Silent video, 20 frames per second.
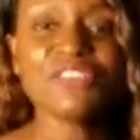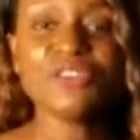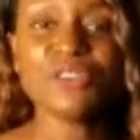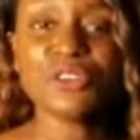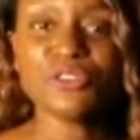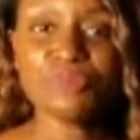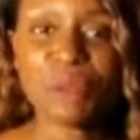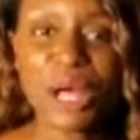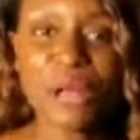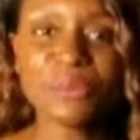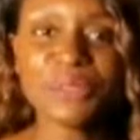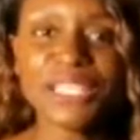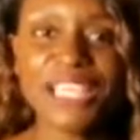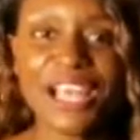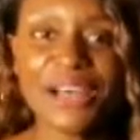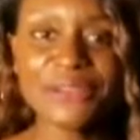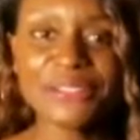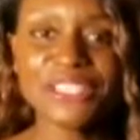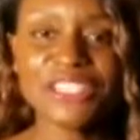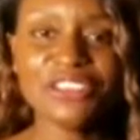a public
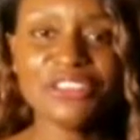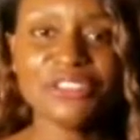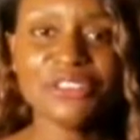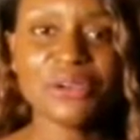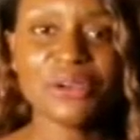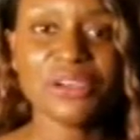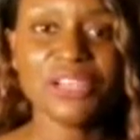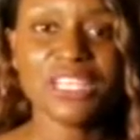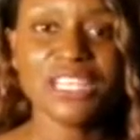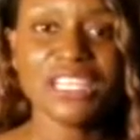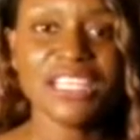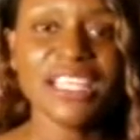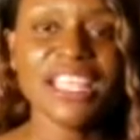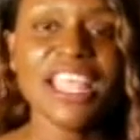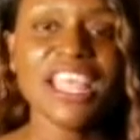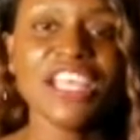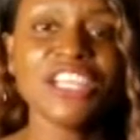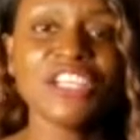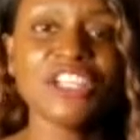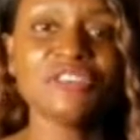housing authority,
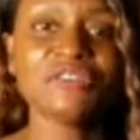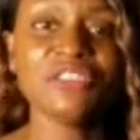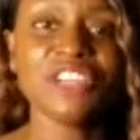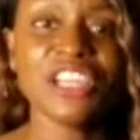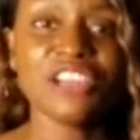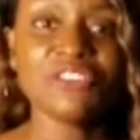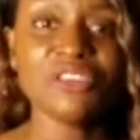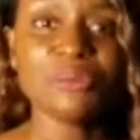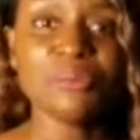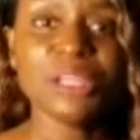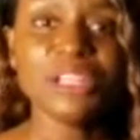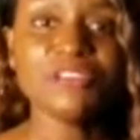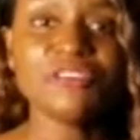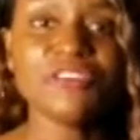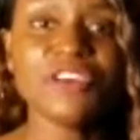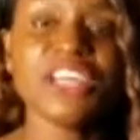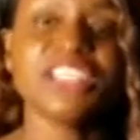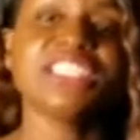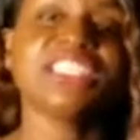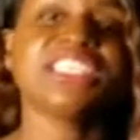you've never been
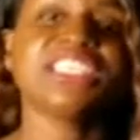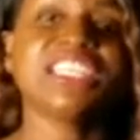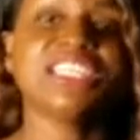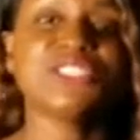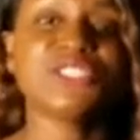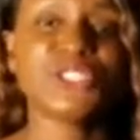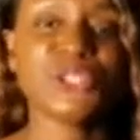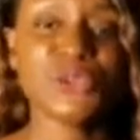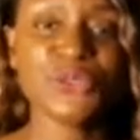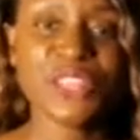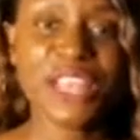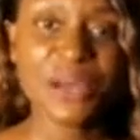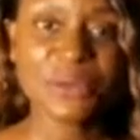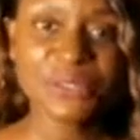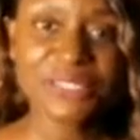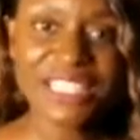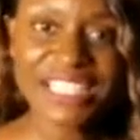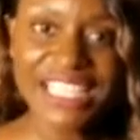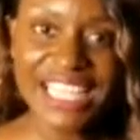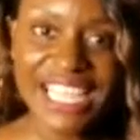funded in
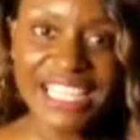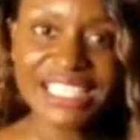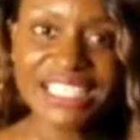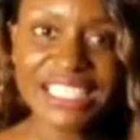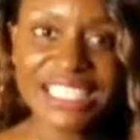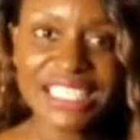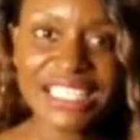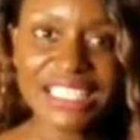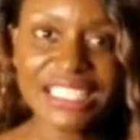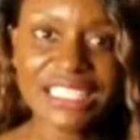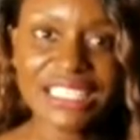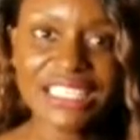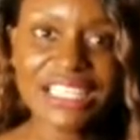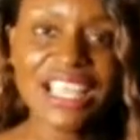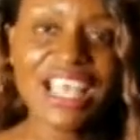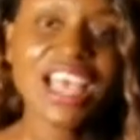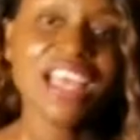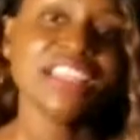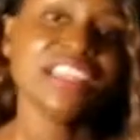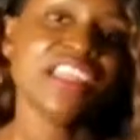2018,
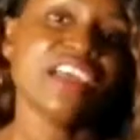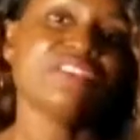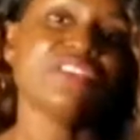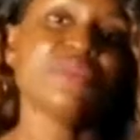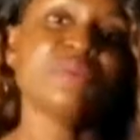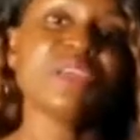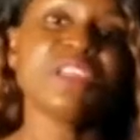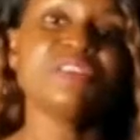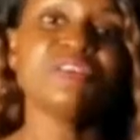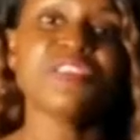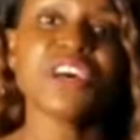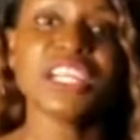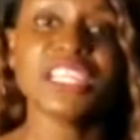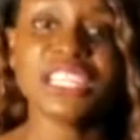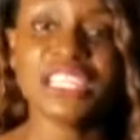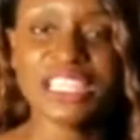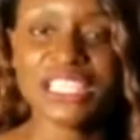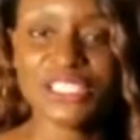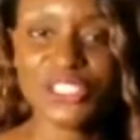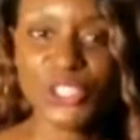never been
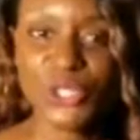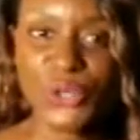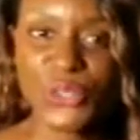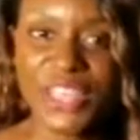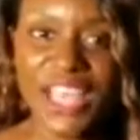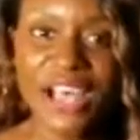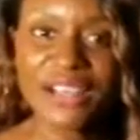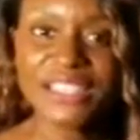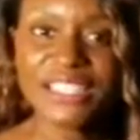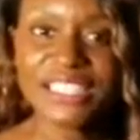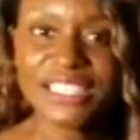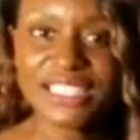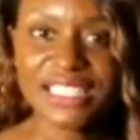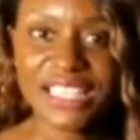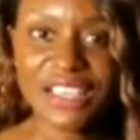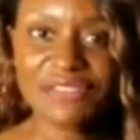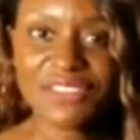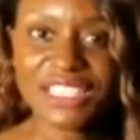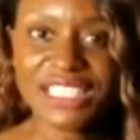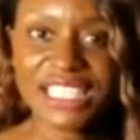funded in
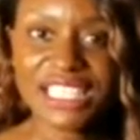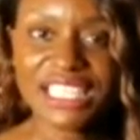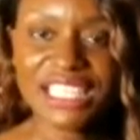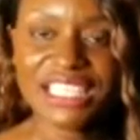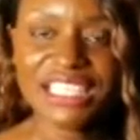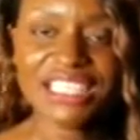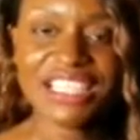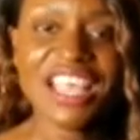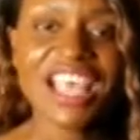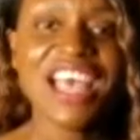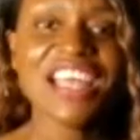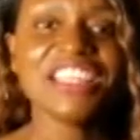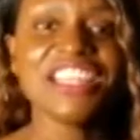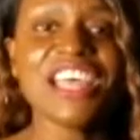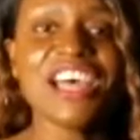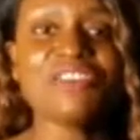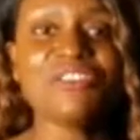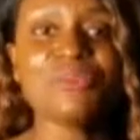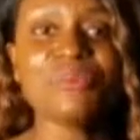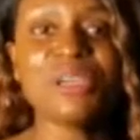2017,
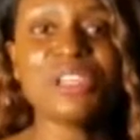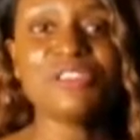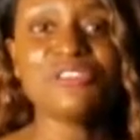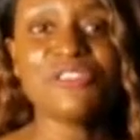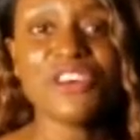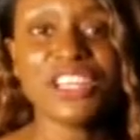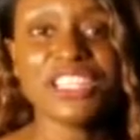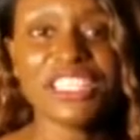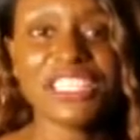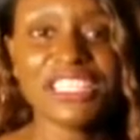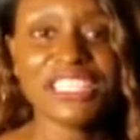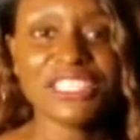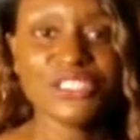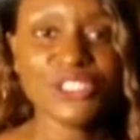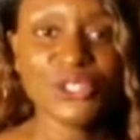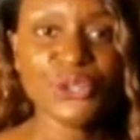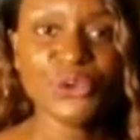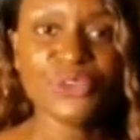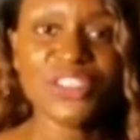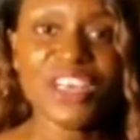never been funded in
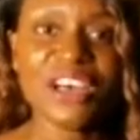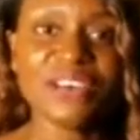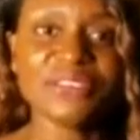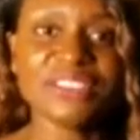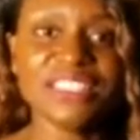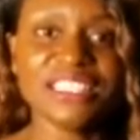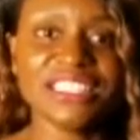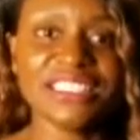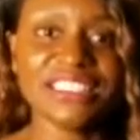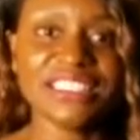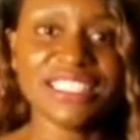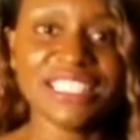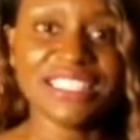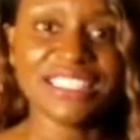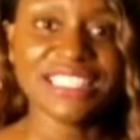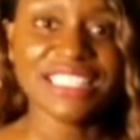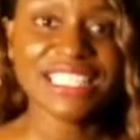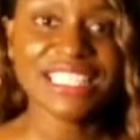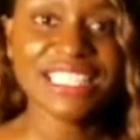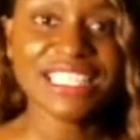
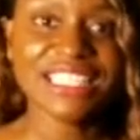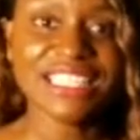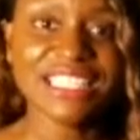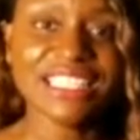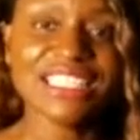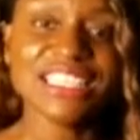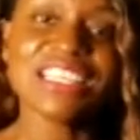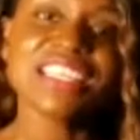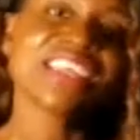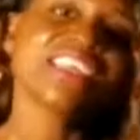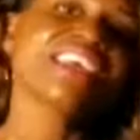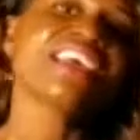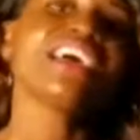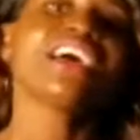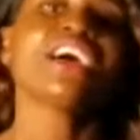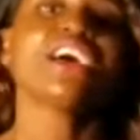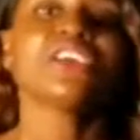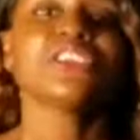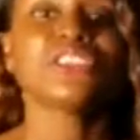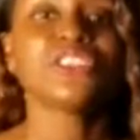2016,
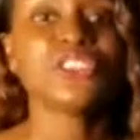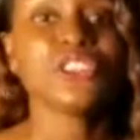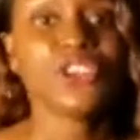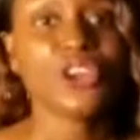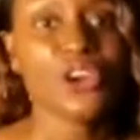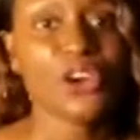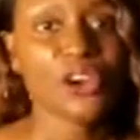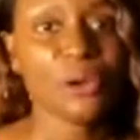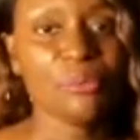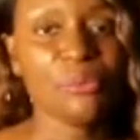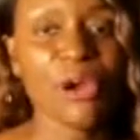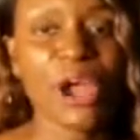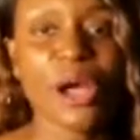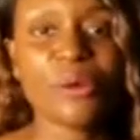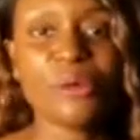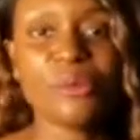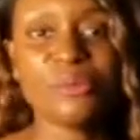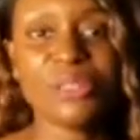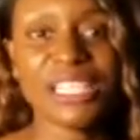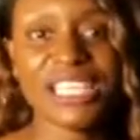you're
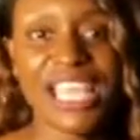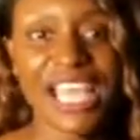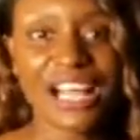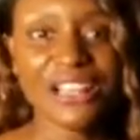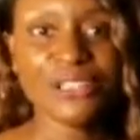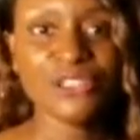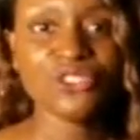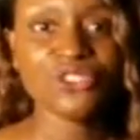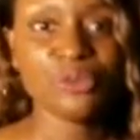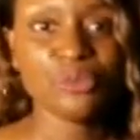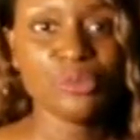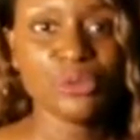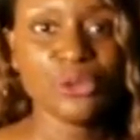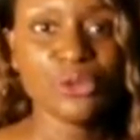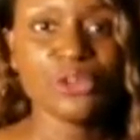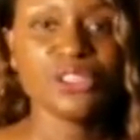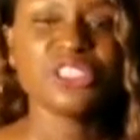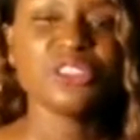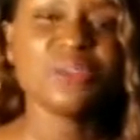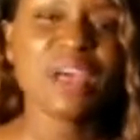probably eligible.
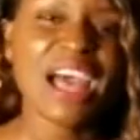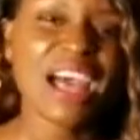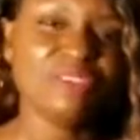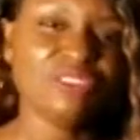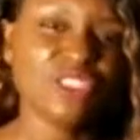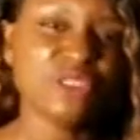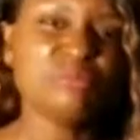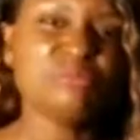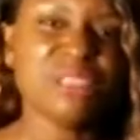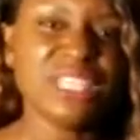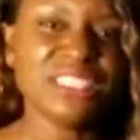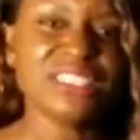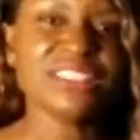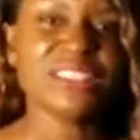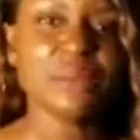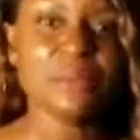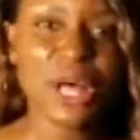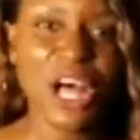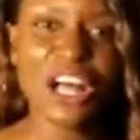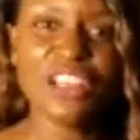You have to meet
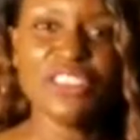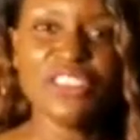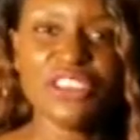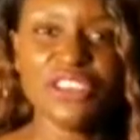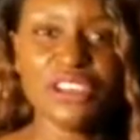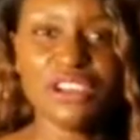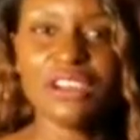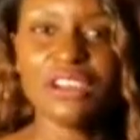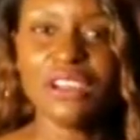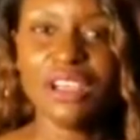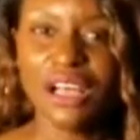some other